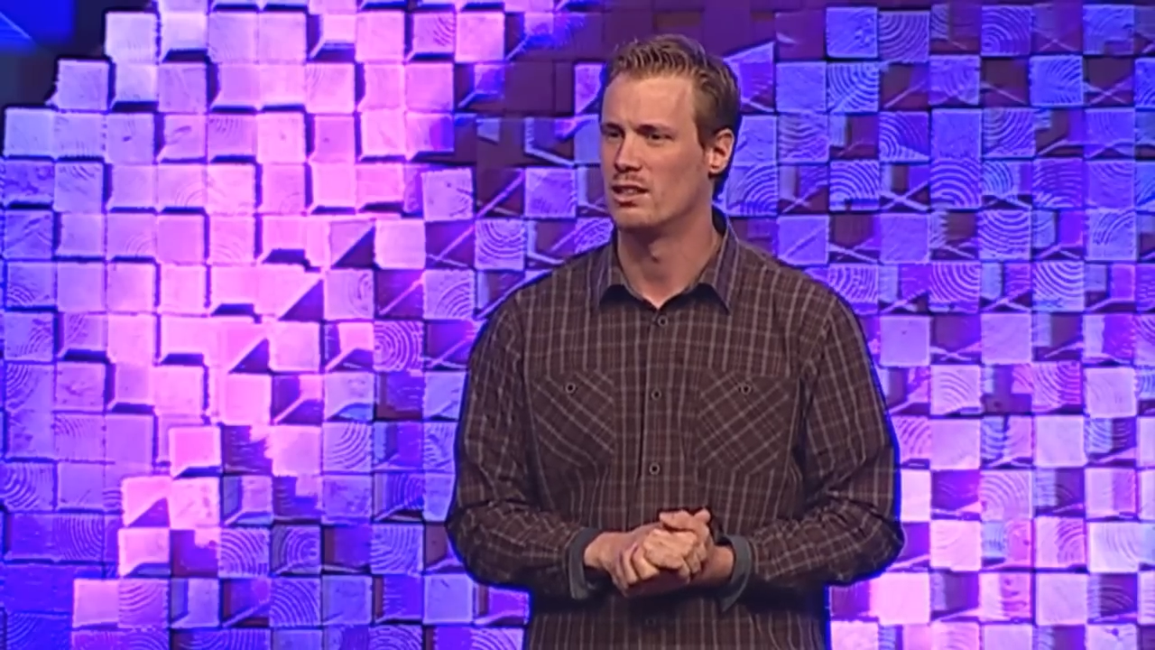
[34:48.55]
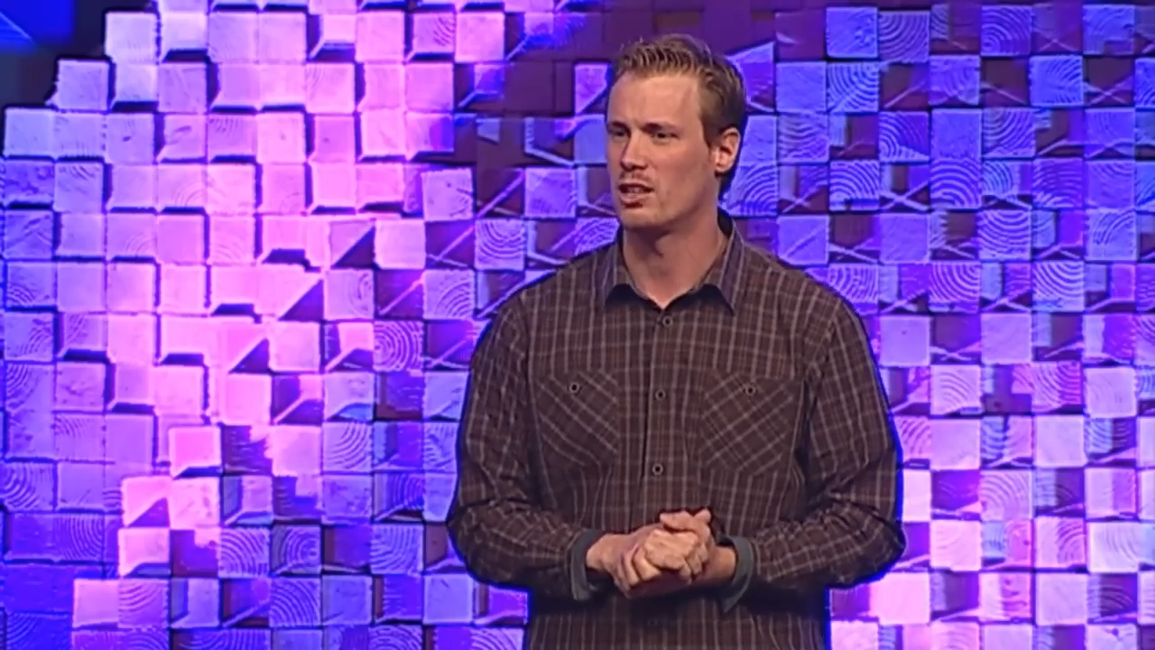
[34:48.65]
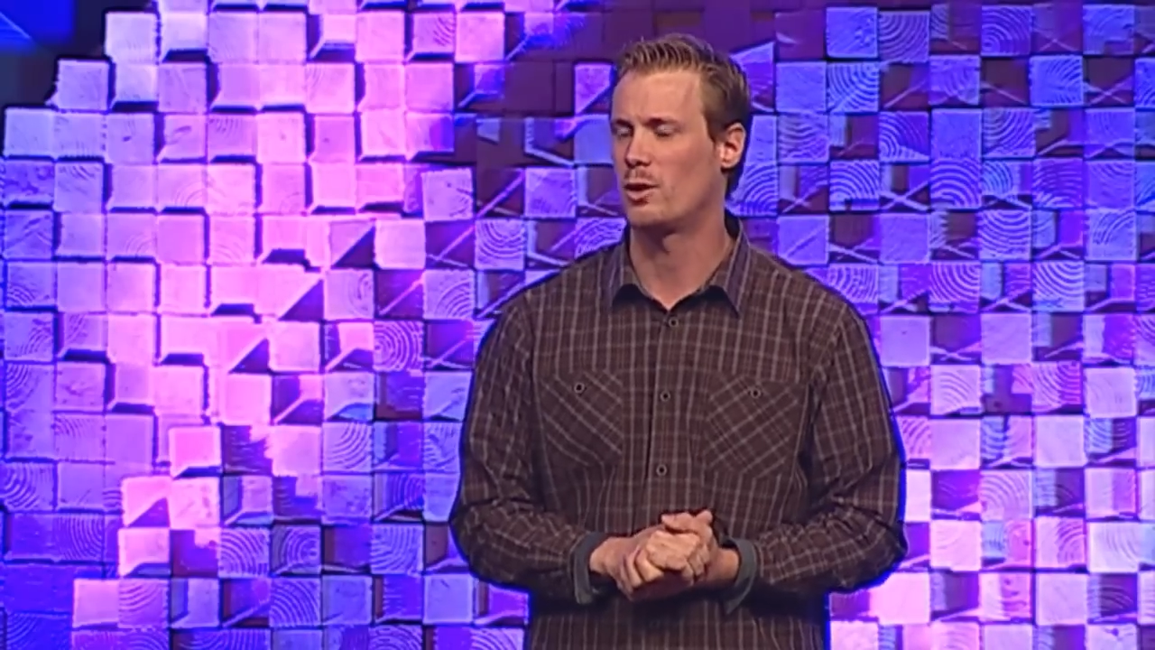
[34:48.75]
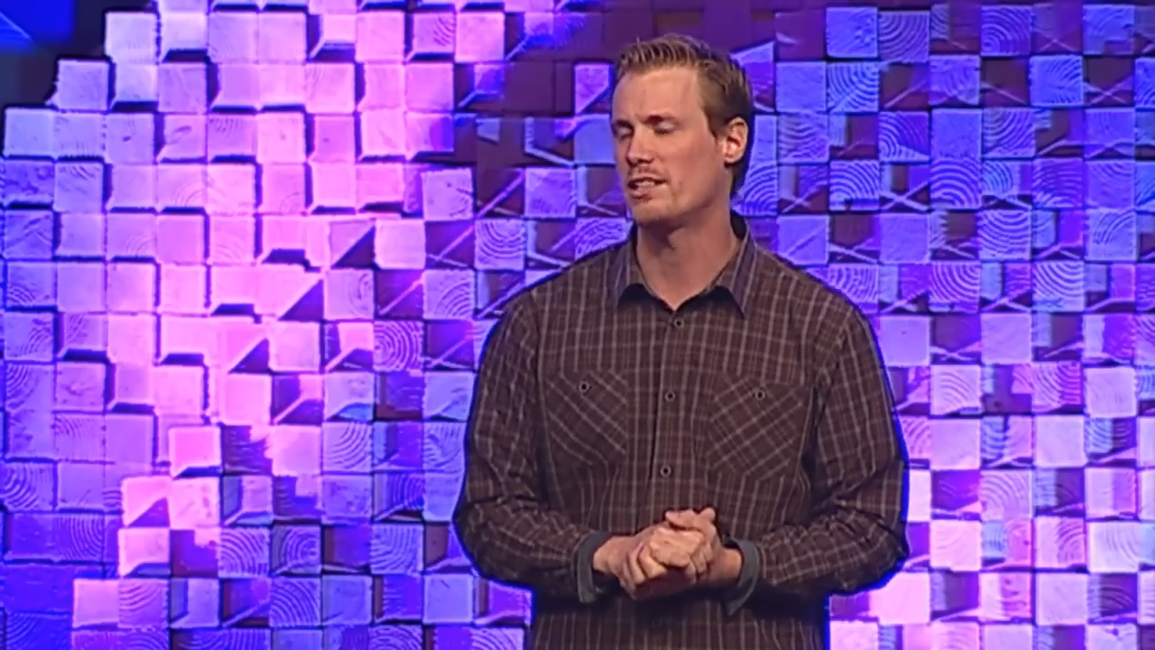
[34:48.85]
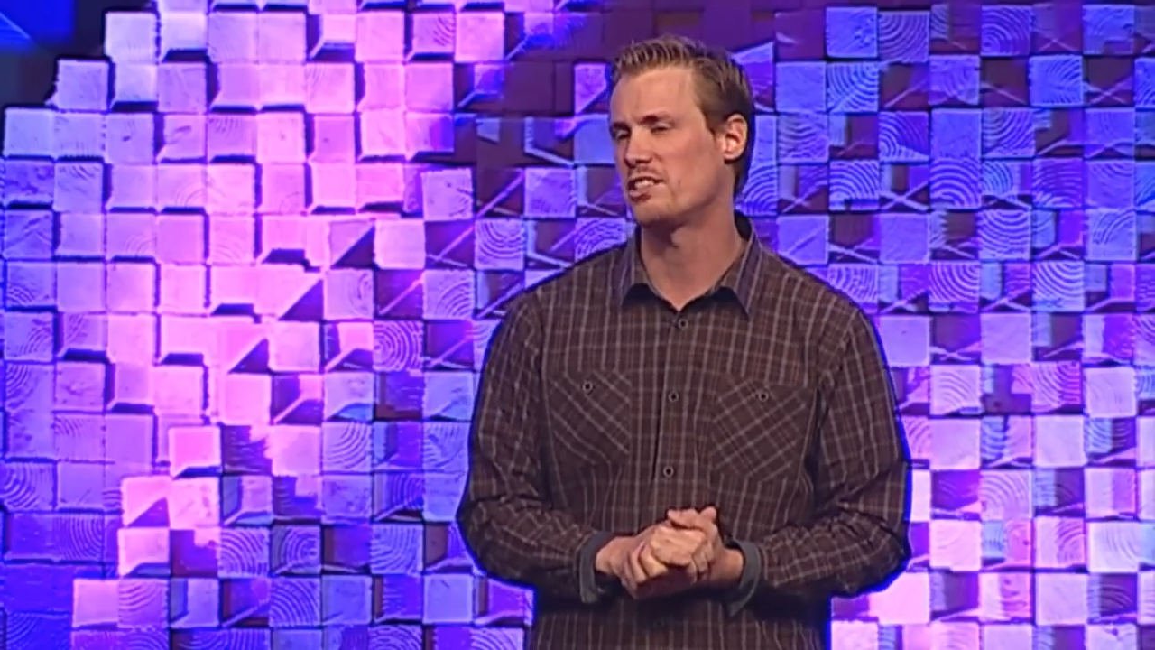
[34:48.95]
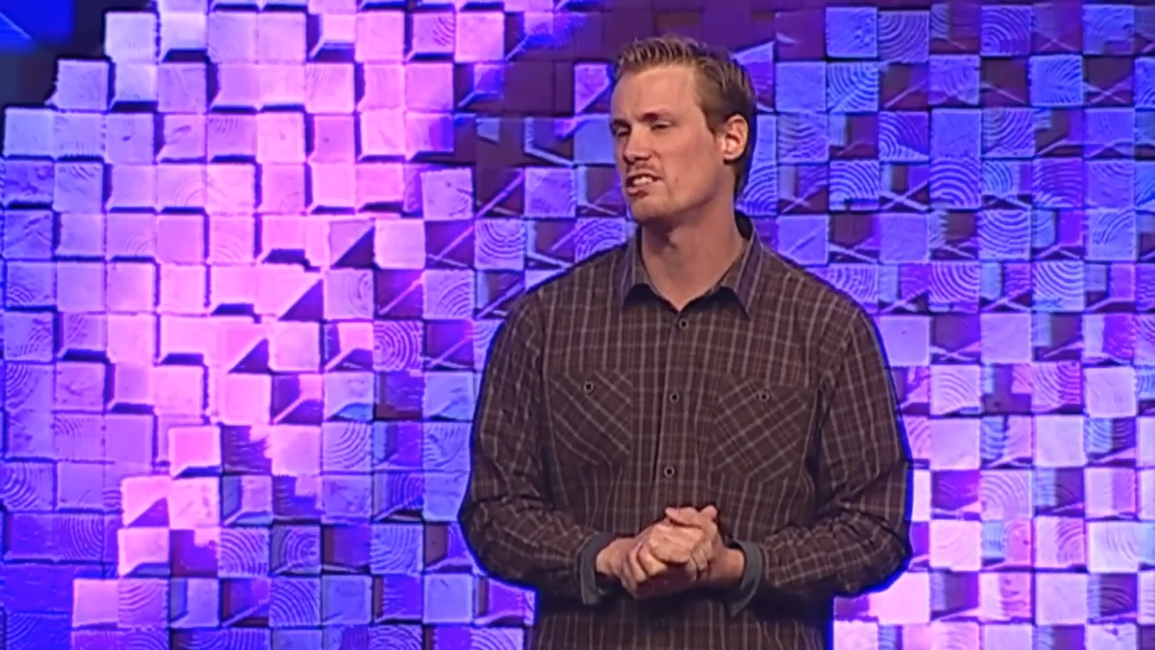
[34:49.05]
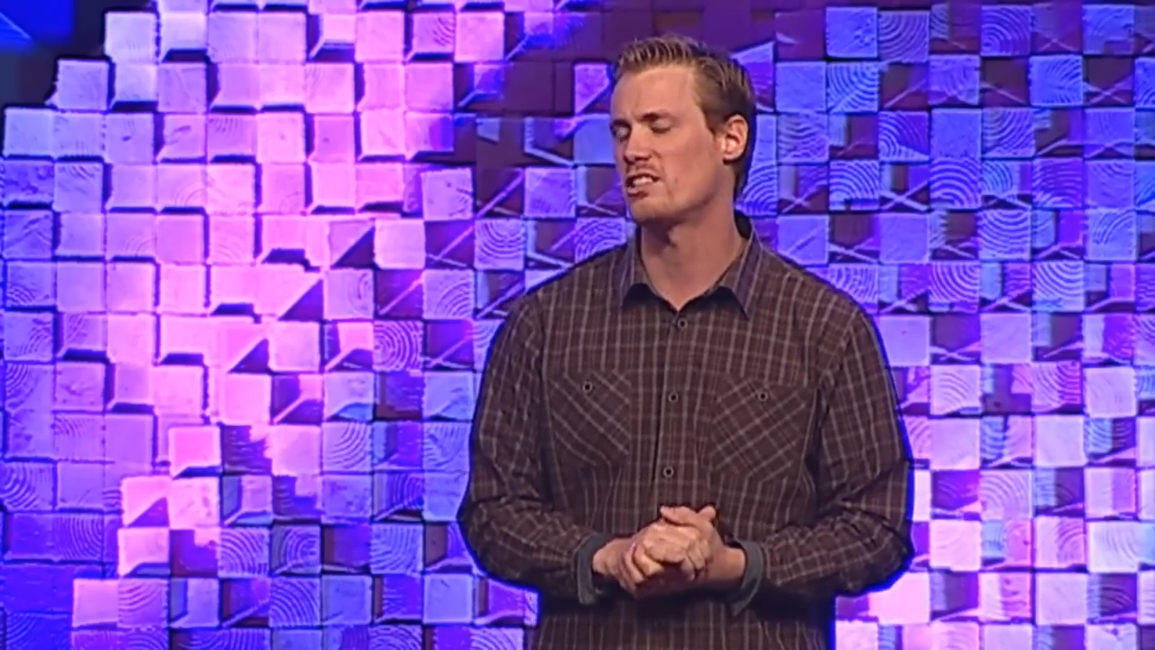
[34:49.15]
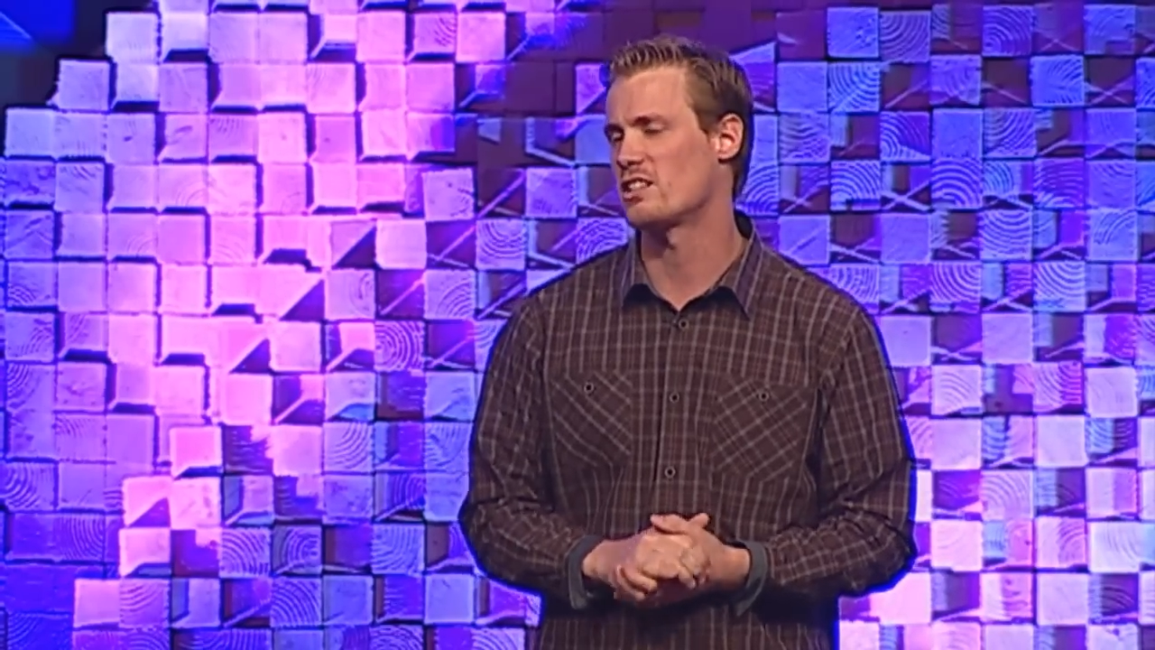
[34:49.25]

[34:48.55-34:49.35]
The question is this,